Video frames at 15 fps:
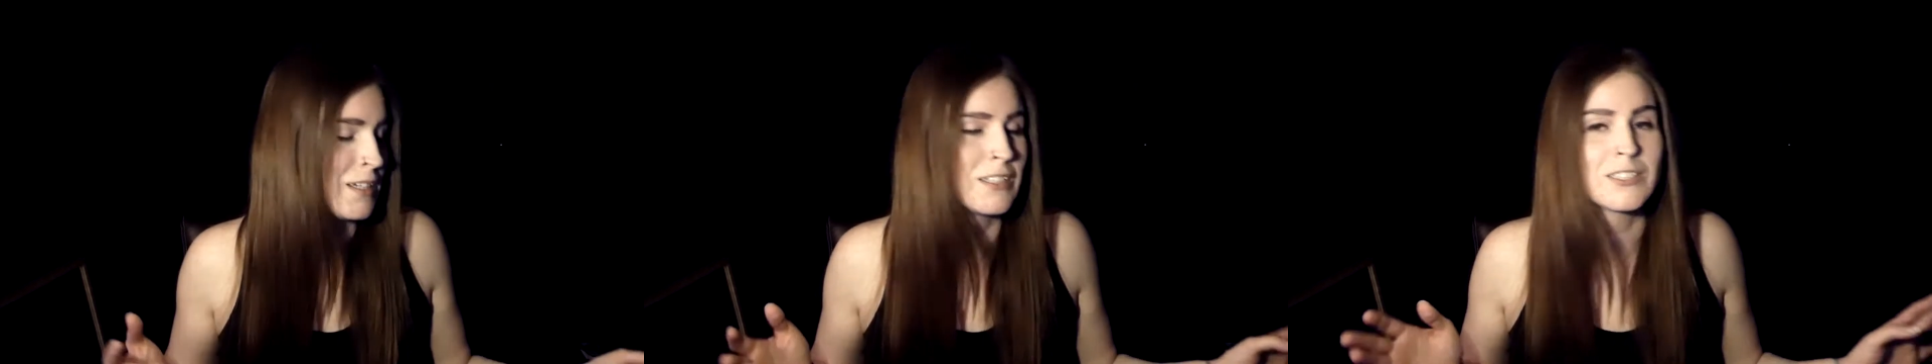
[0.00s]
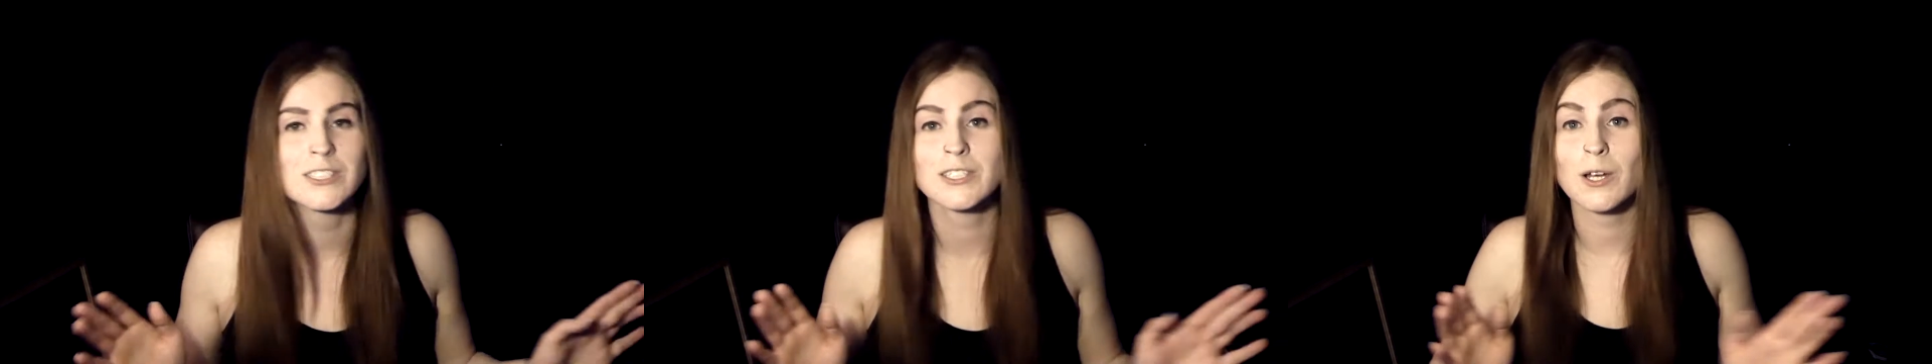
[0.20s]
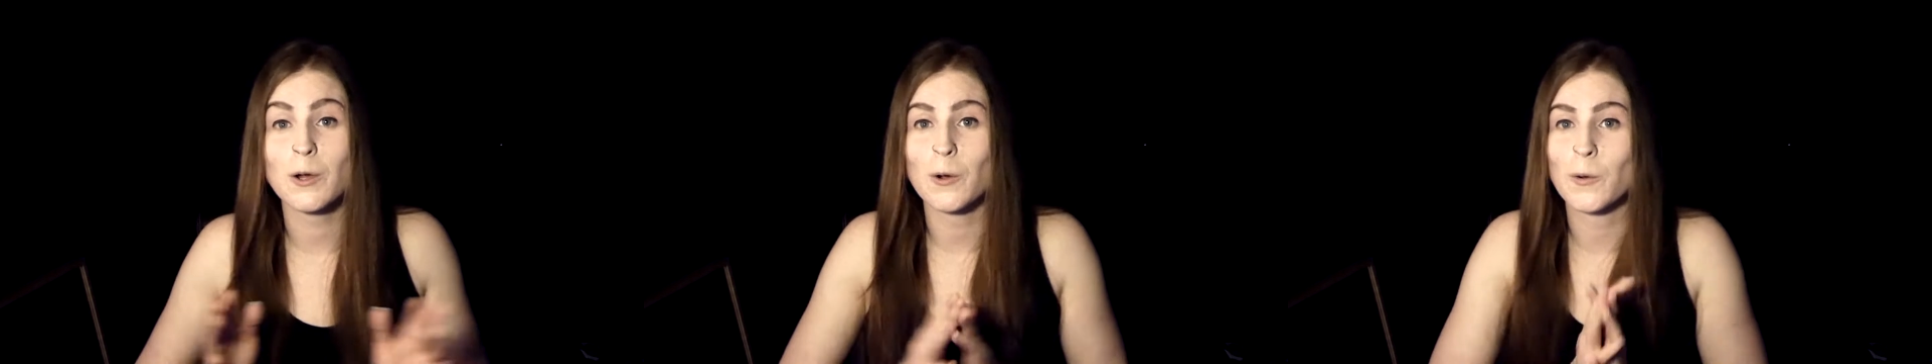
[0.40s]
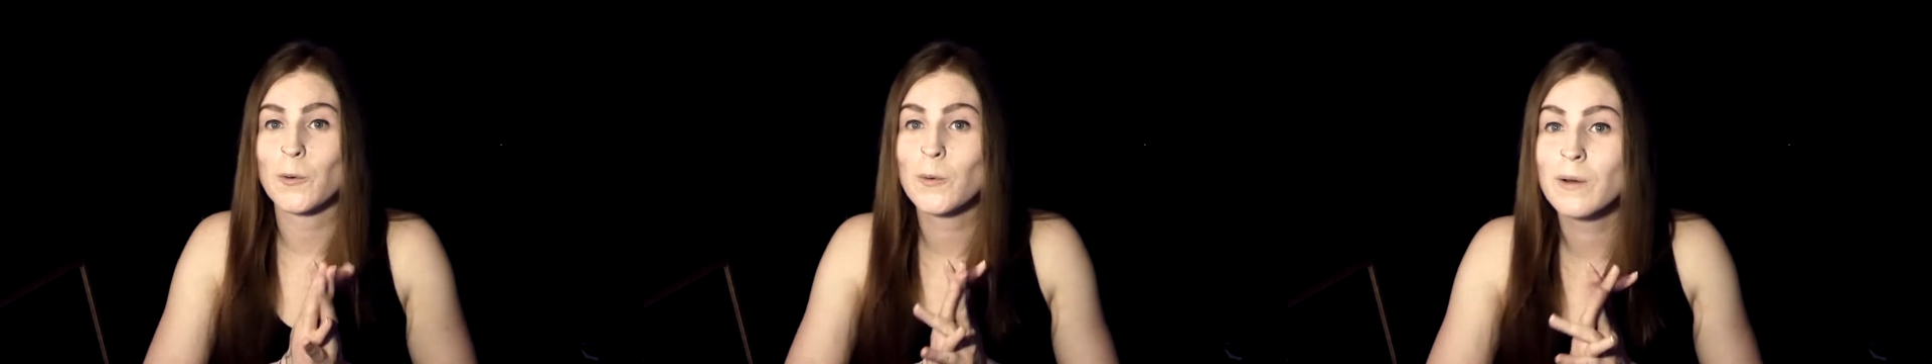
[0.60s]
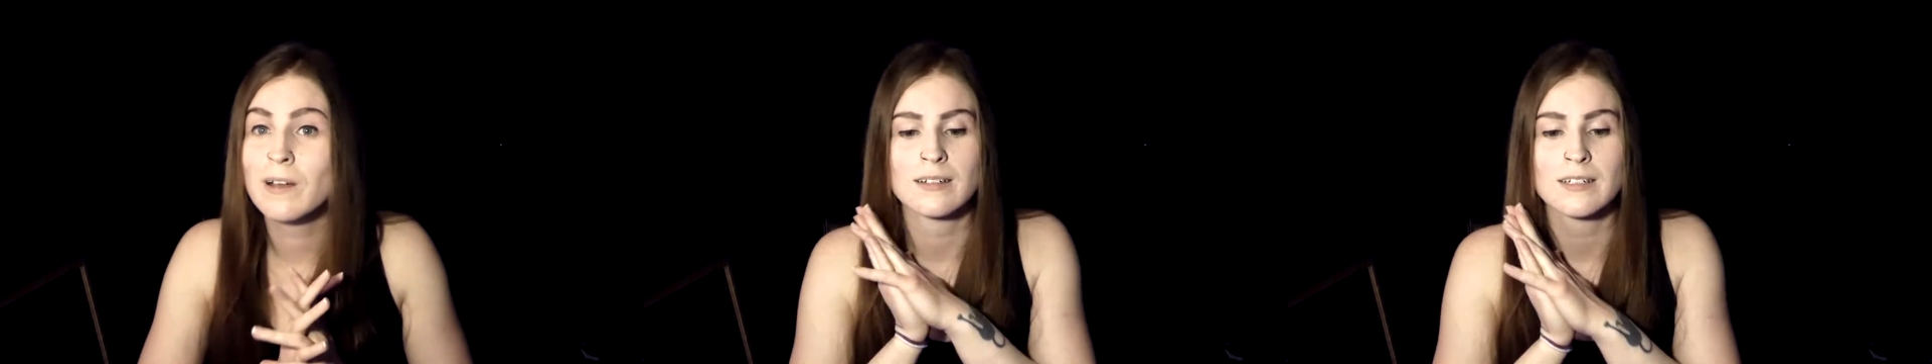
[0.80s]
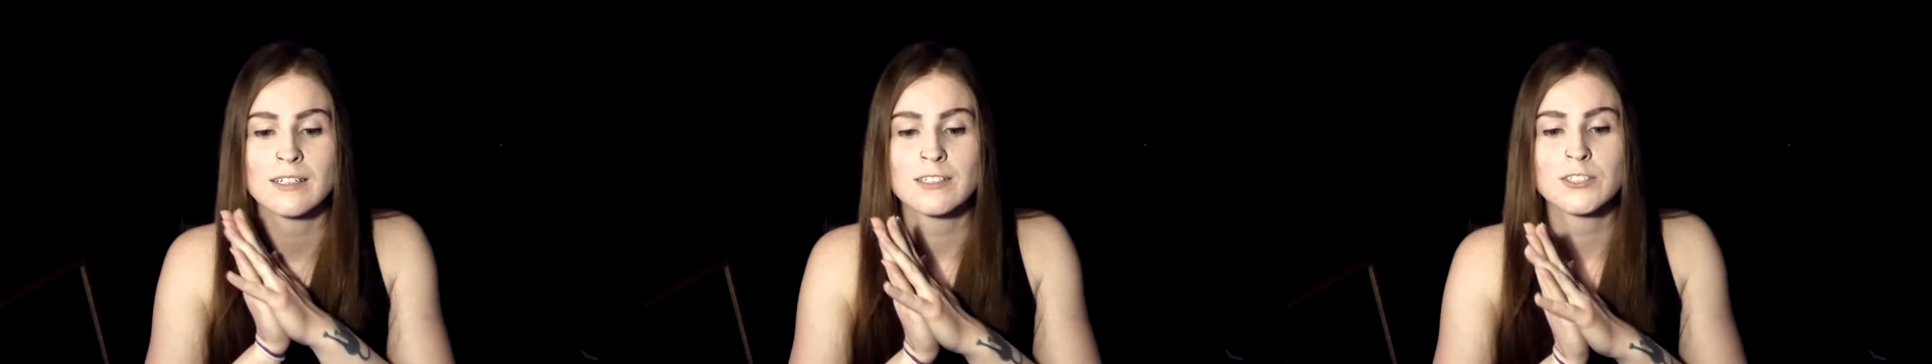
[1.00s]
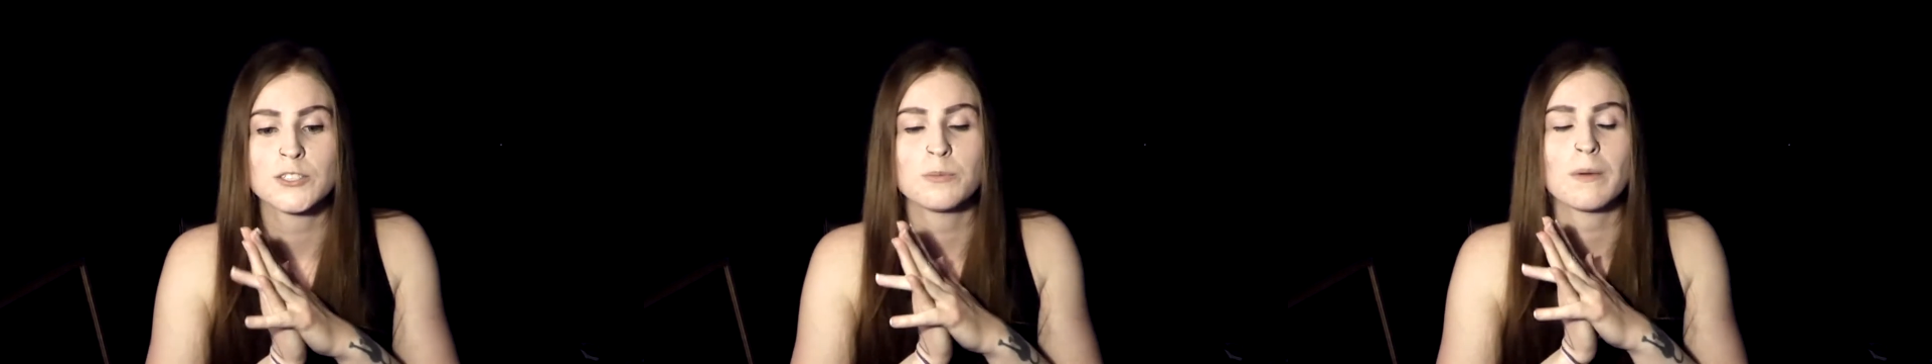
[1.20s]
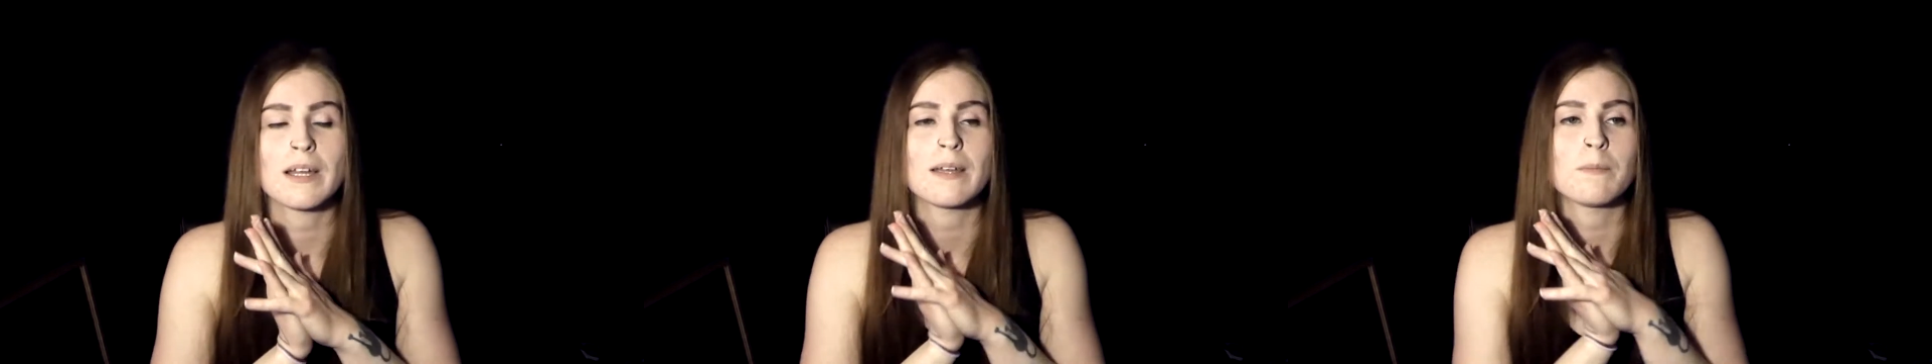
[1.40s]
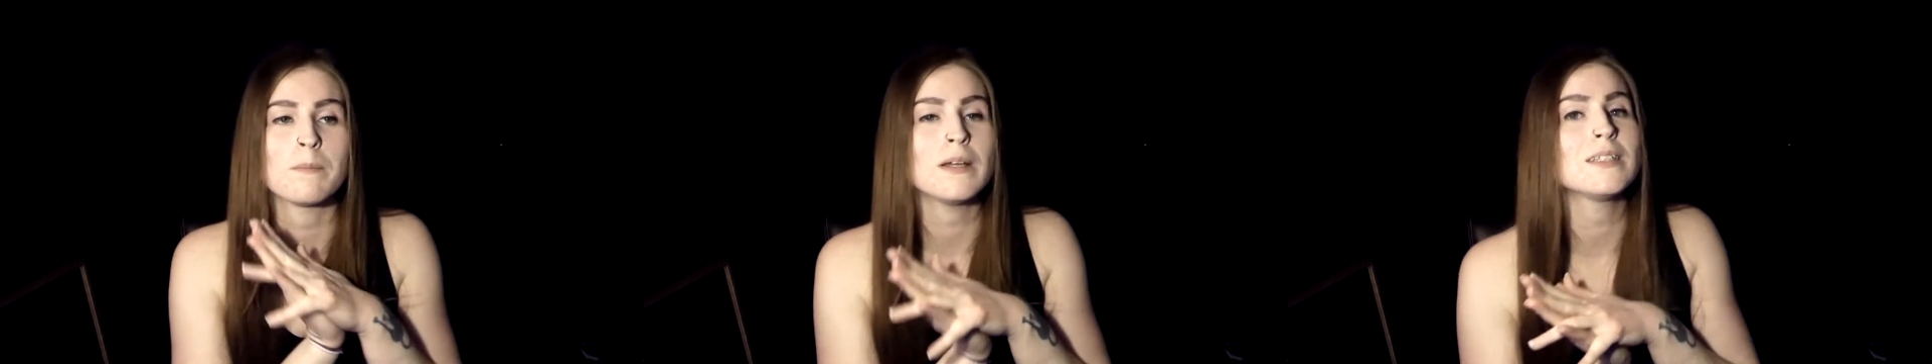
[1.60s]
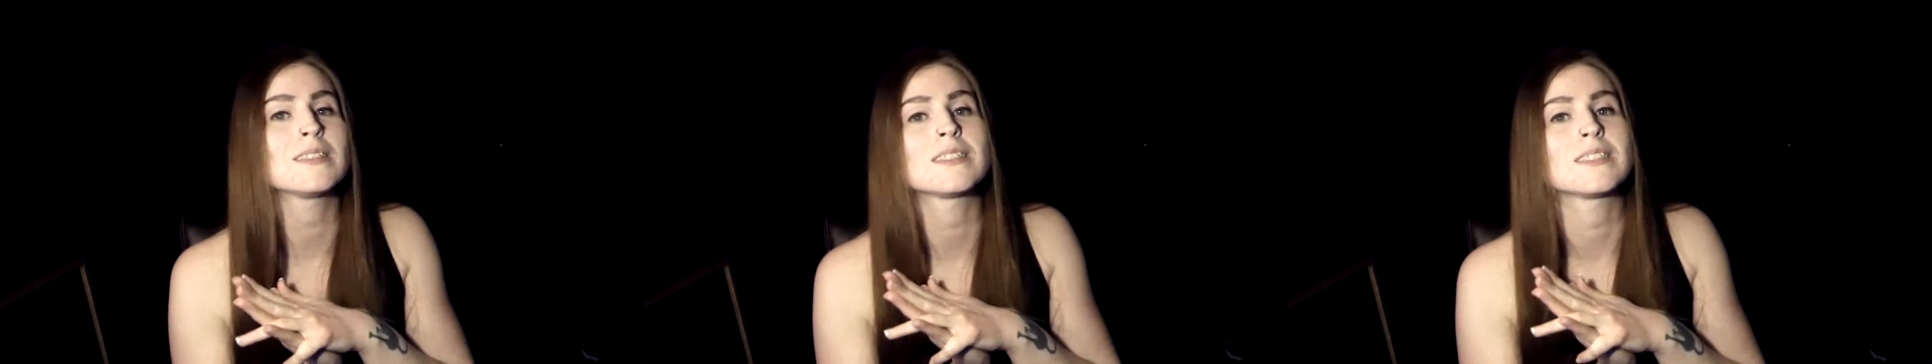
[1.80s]
So, to my
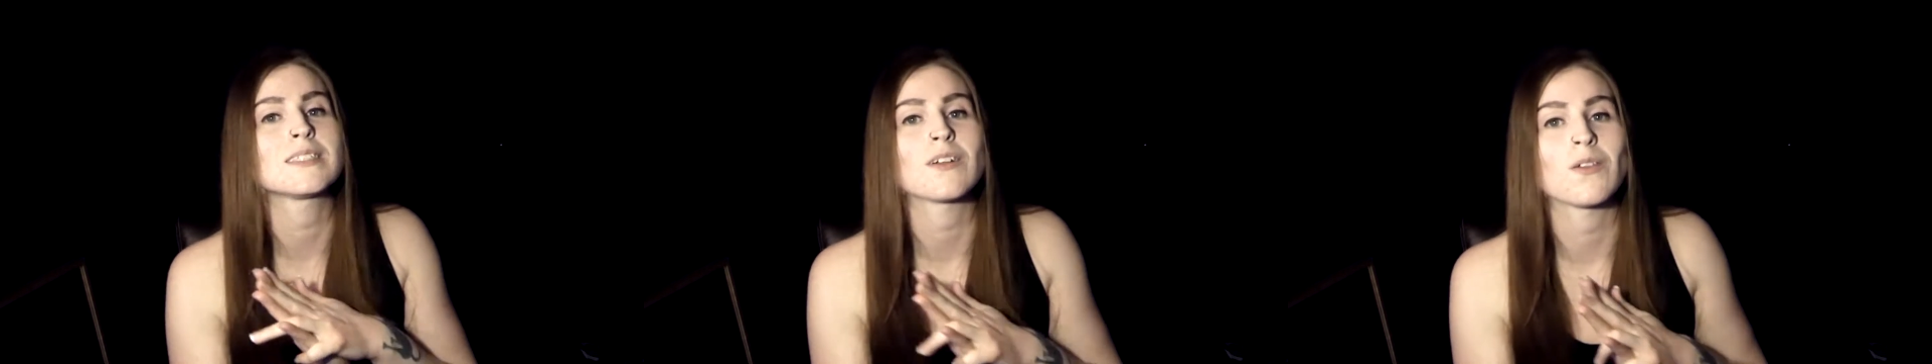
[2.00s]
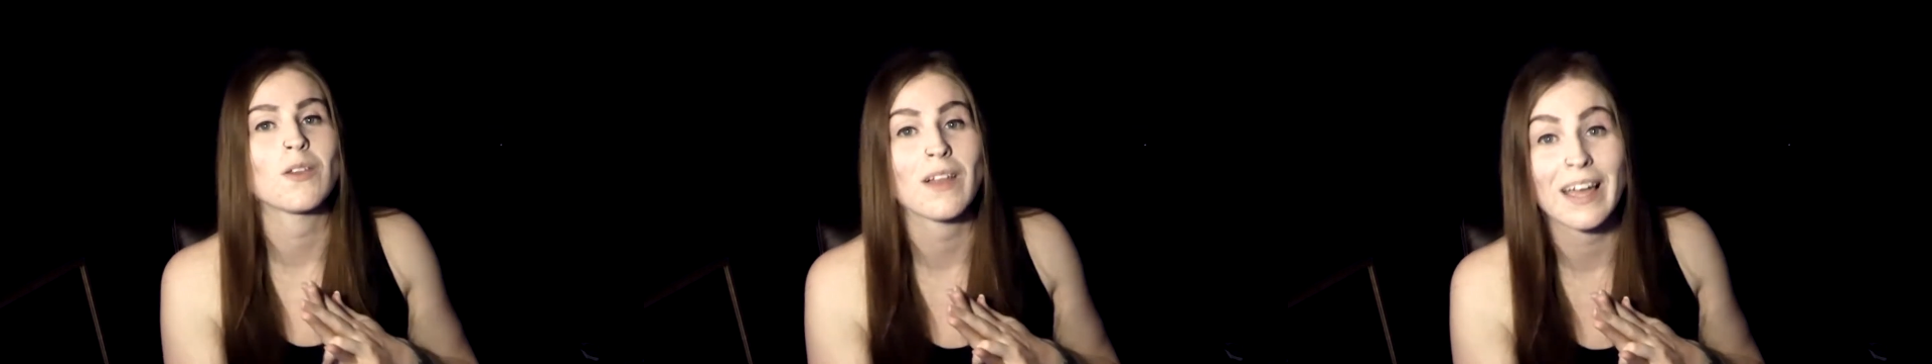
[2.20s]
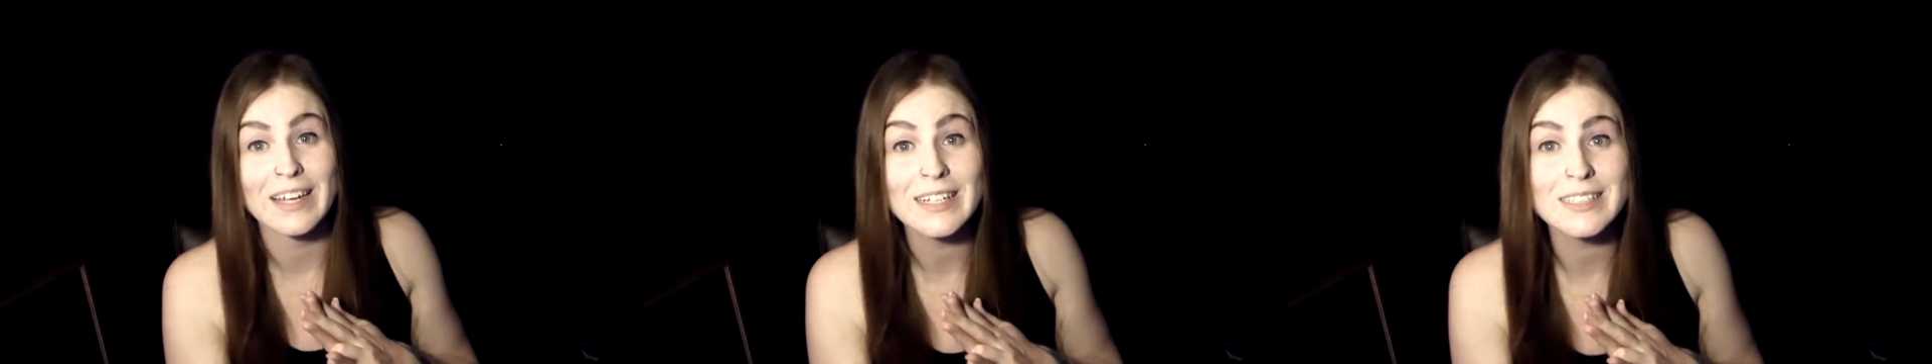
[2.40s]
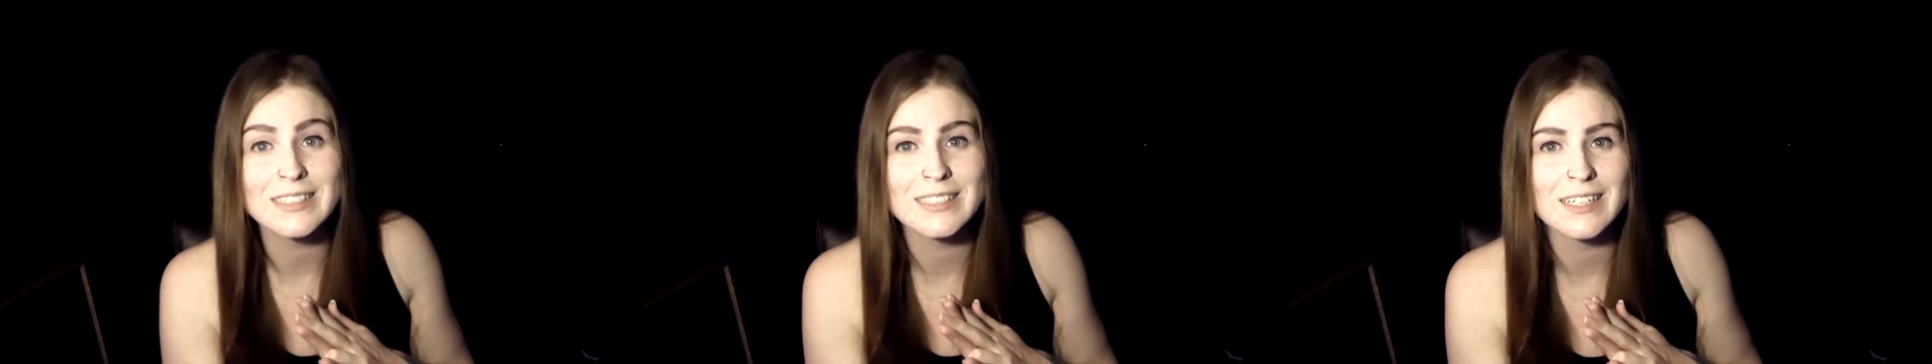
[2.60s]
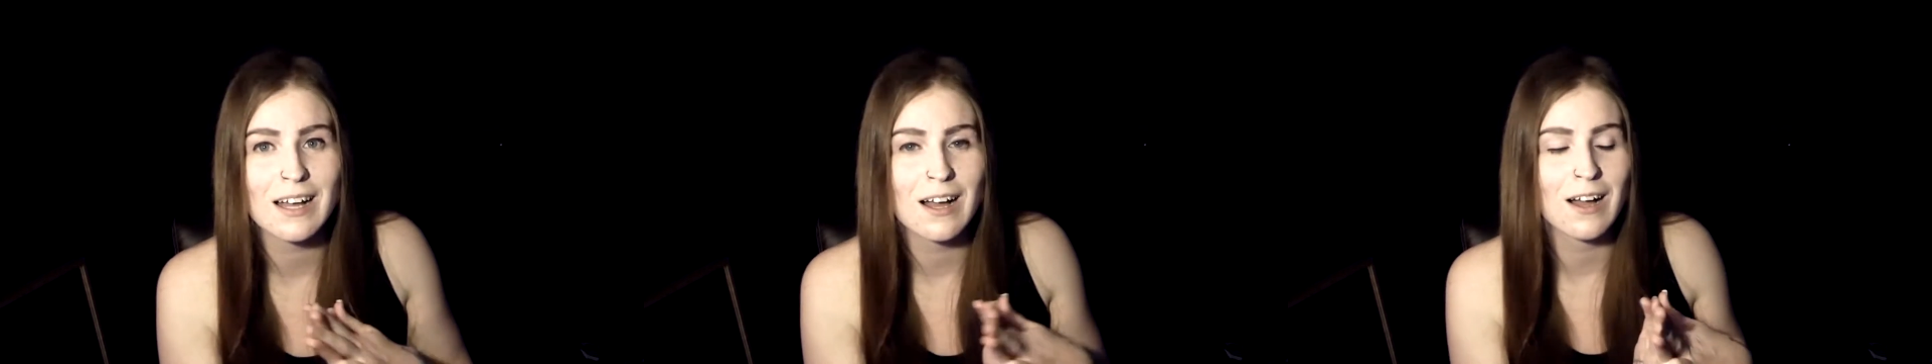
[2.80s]
immense delight,